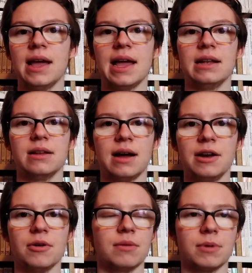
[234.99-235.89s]
And I
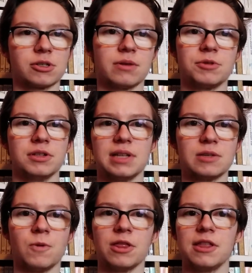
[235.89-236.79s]
know the prescription says
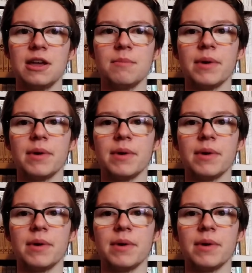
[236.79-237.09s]
one thing,